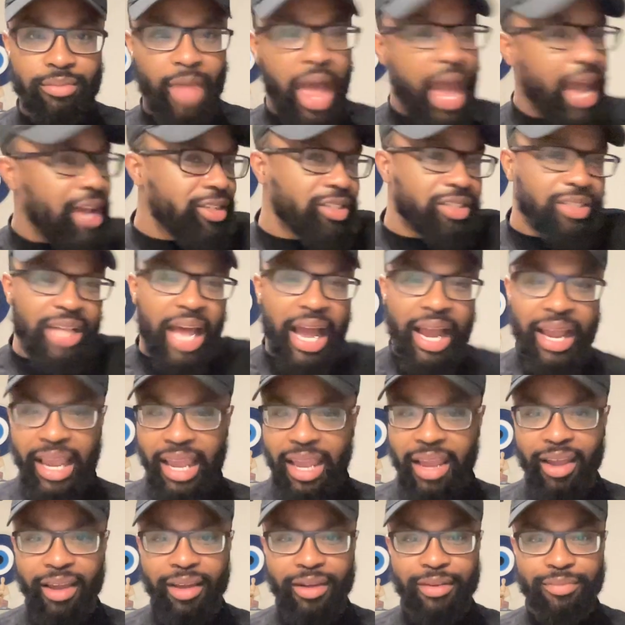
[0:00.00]
I
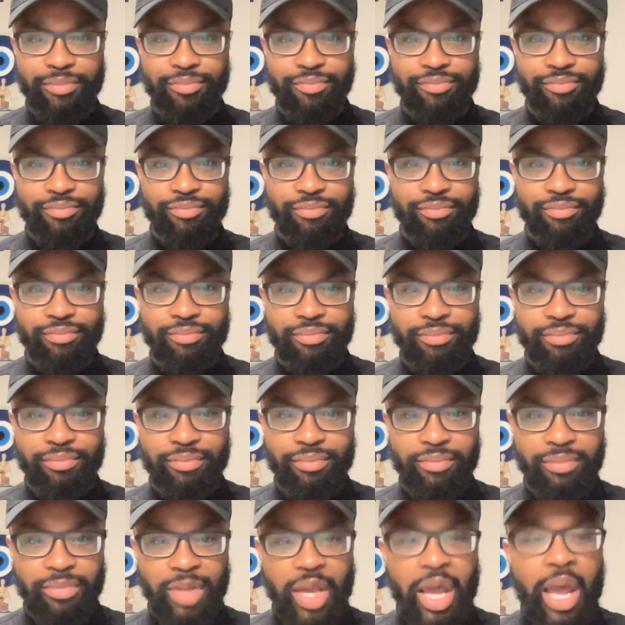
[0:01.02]
can't.
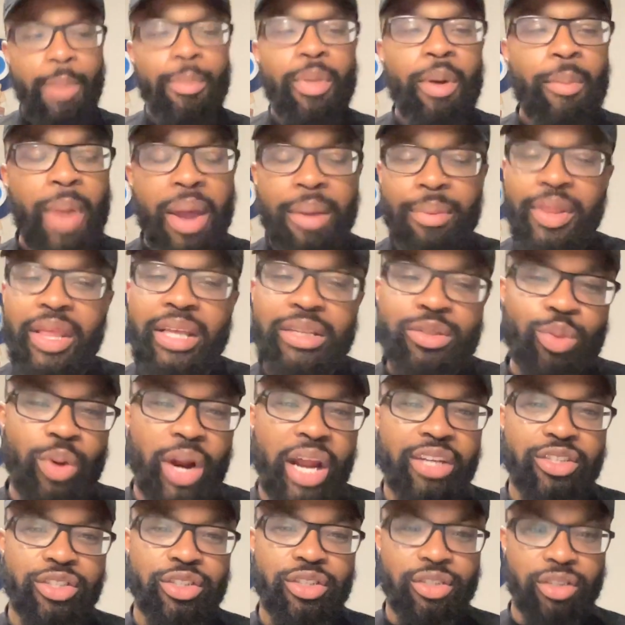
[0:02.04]
But maybe that's what
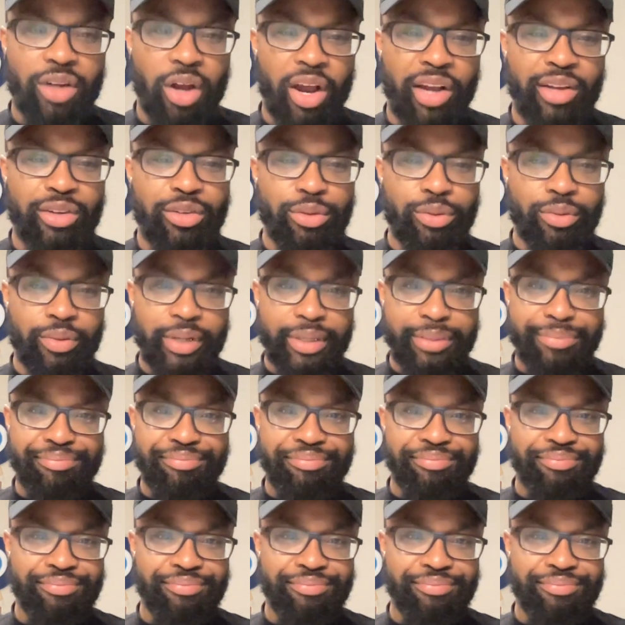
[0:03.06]
I should start doing.